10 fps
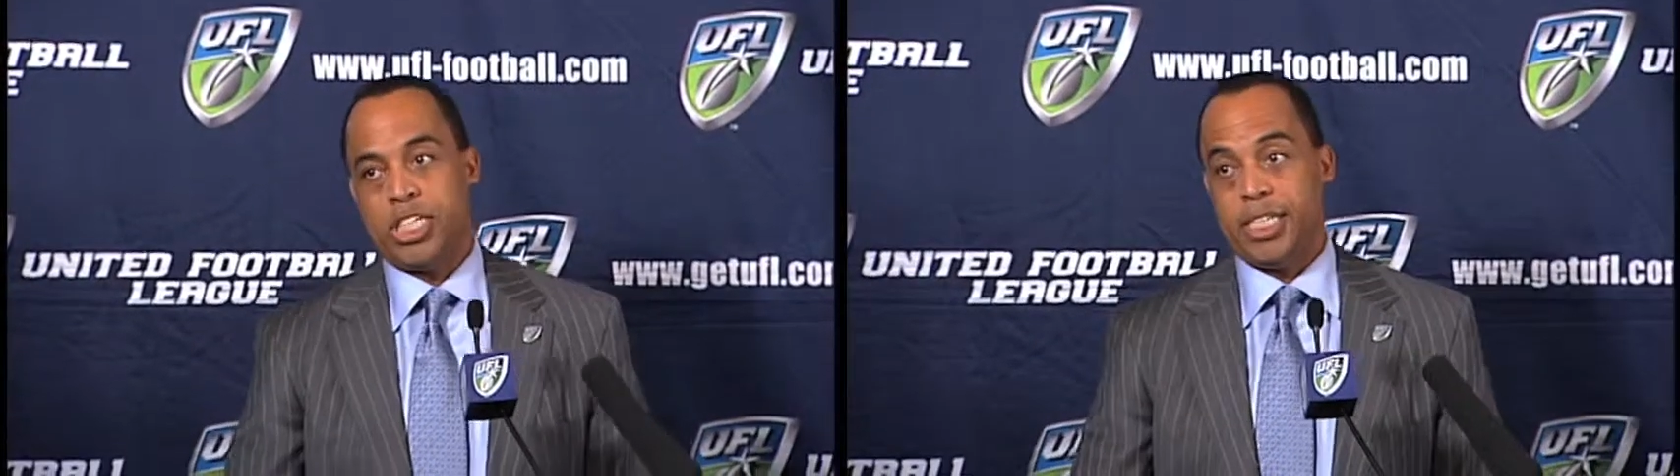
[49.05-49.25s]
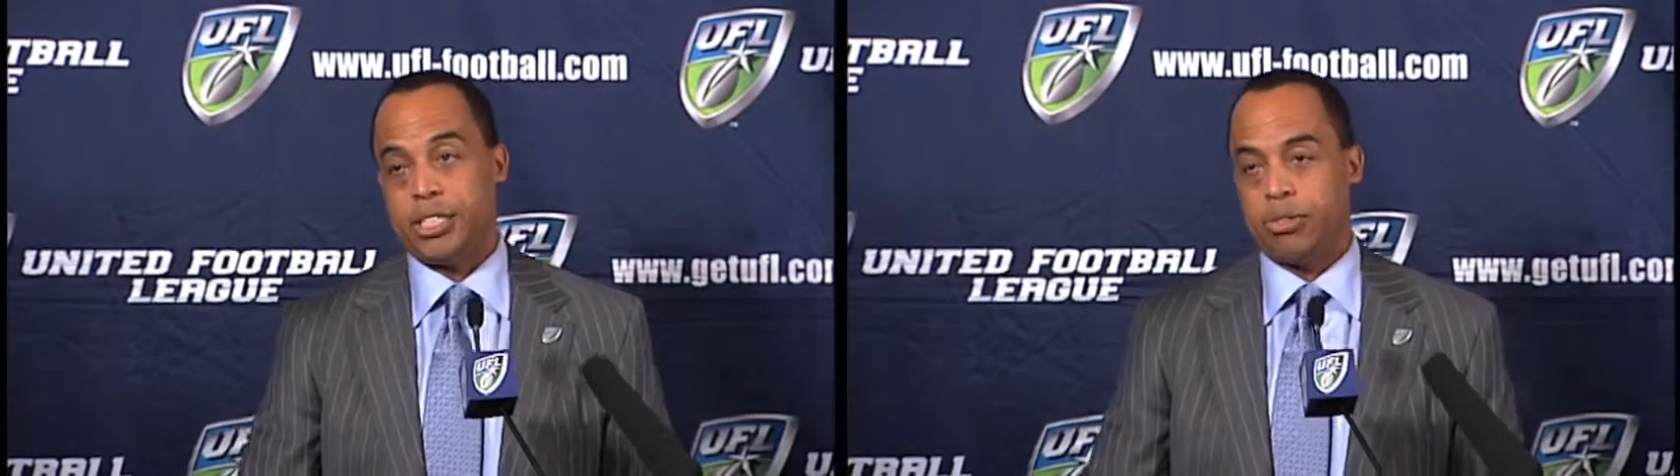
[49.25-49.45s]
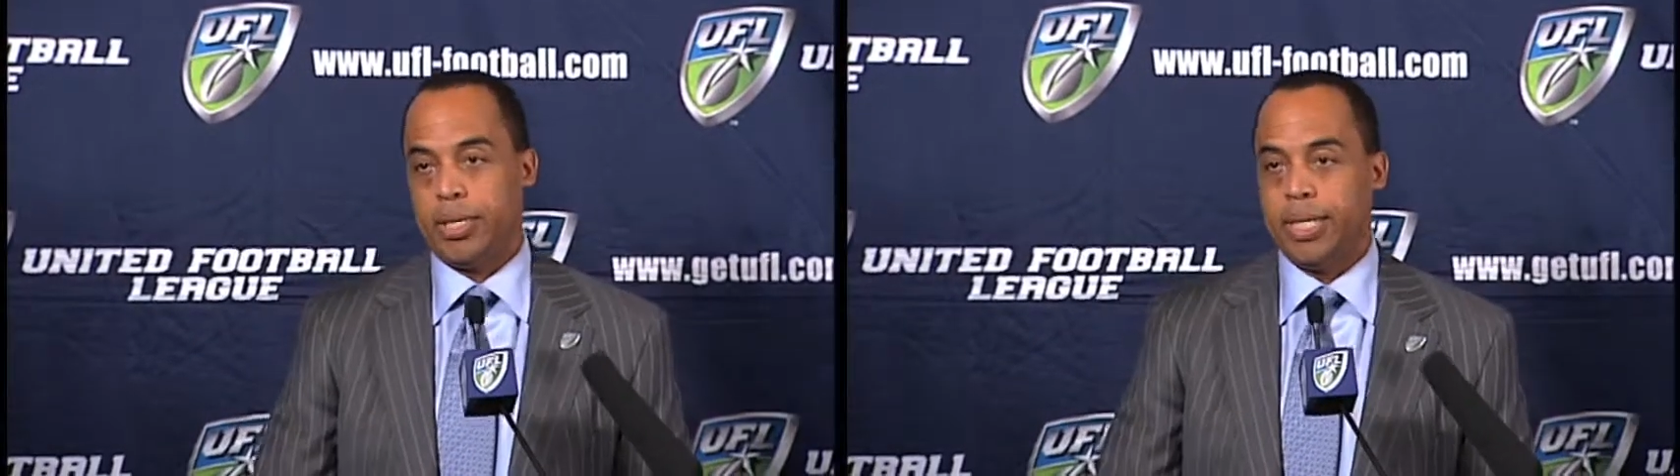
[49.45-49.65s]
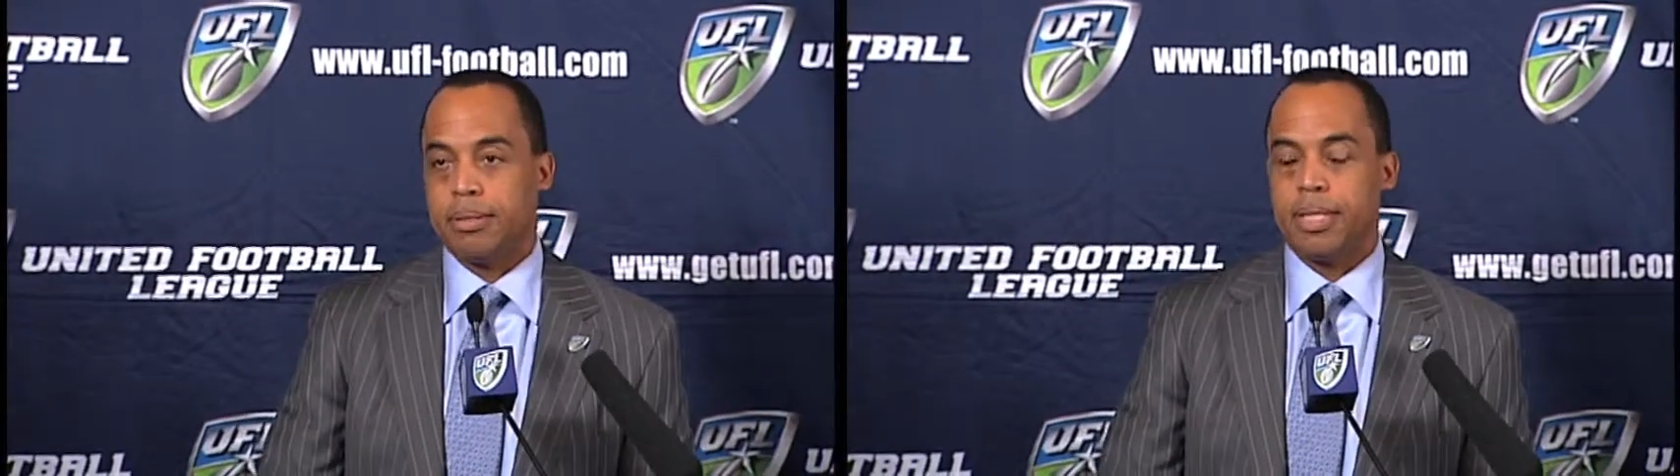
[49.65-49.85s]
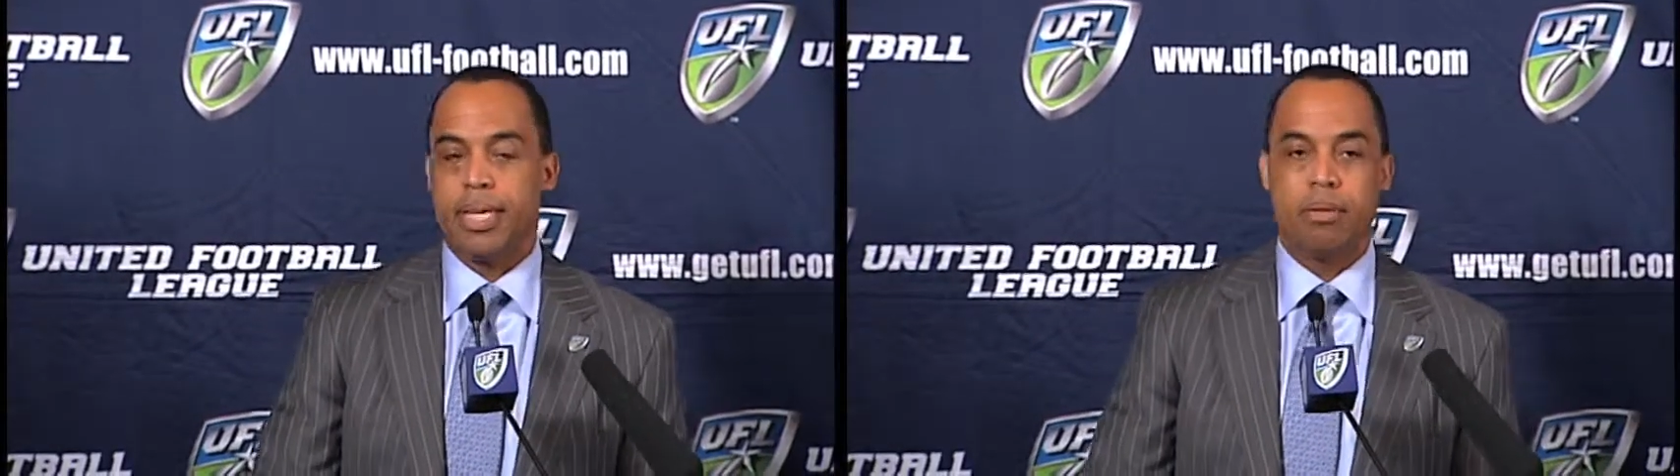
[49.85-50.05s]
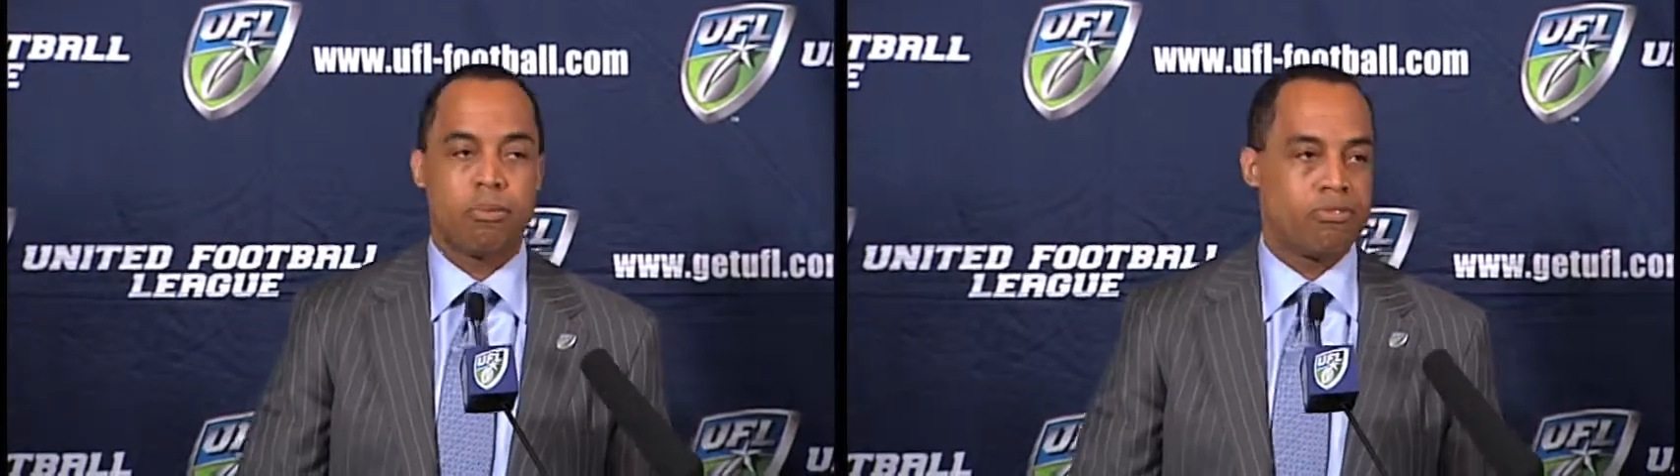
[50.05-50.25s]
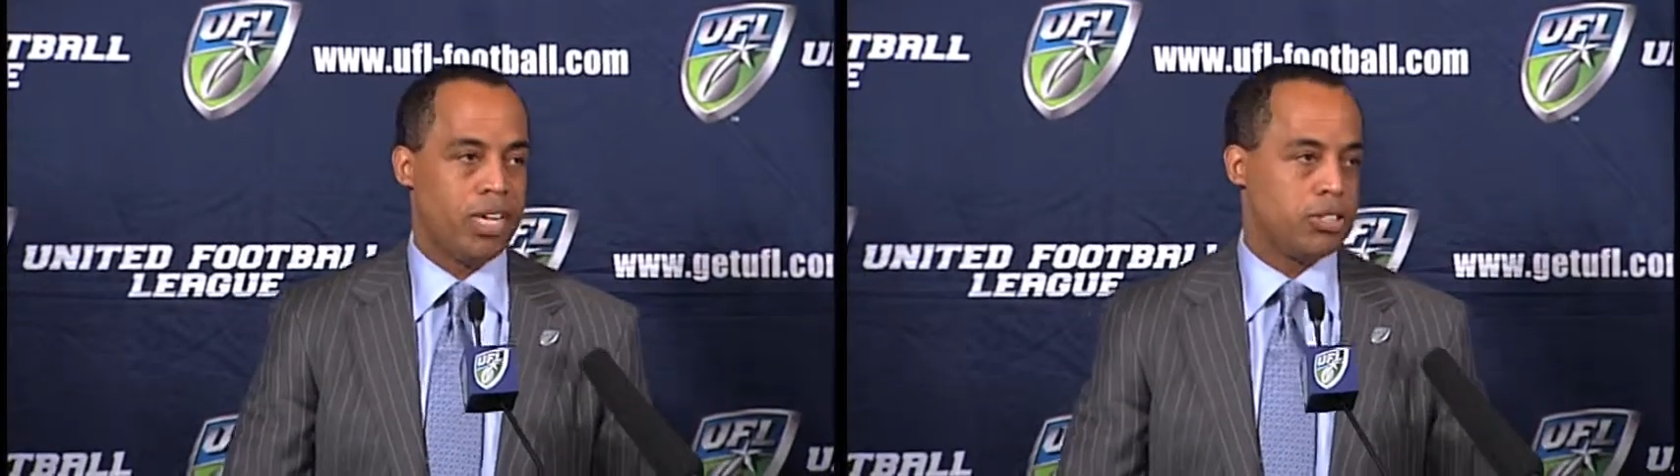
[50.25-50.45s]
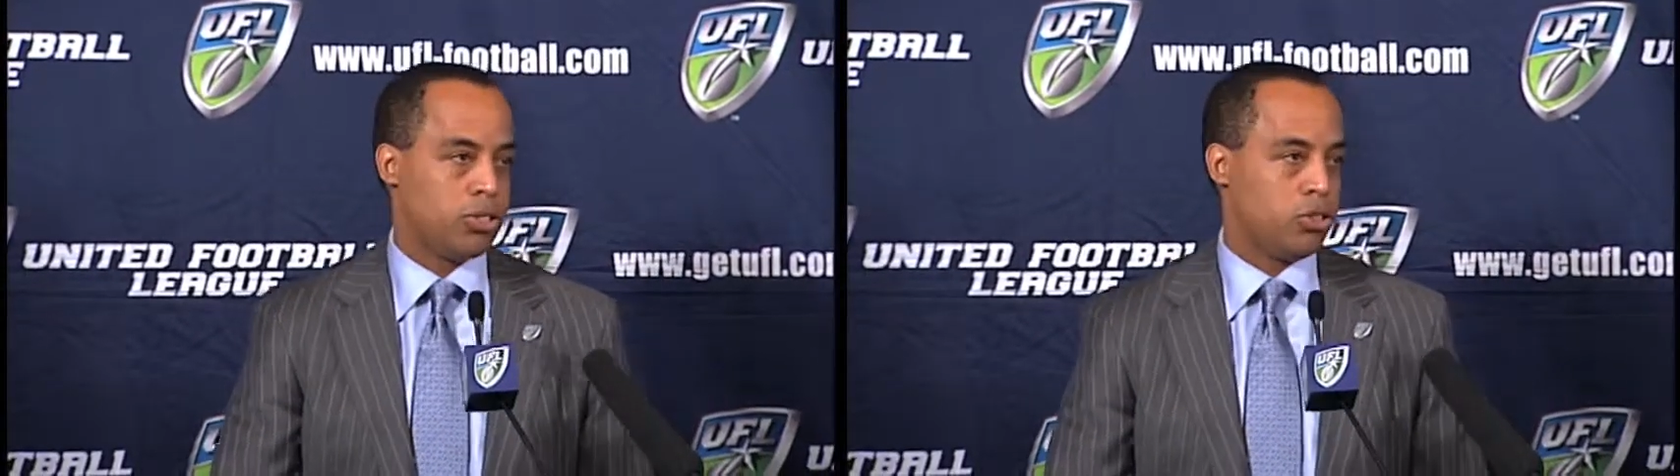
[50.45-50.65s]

history in professional